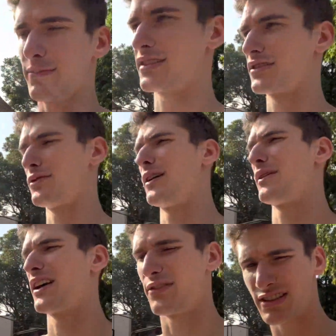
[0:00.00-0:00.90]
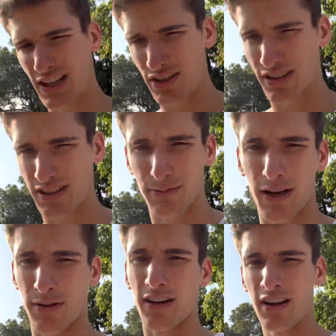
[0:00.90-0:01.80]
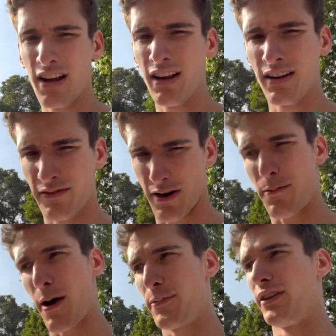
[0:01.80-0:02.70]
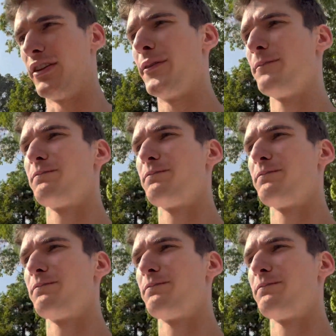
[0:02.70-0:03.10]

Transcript: This is why manifestation is becoming very popular.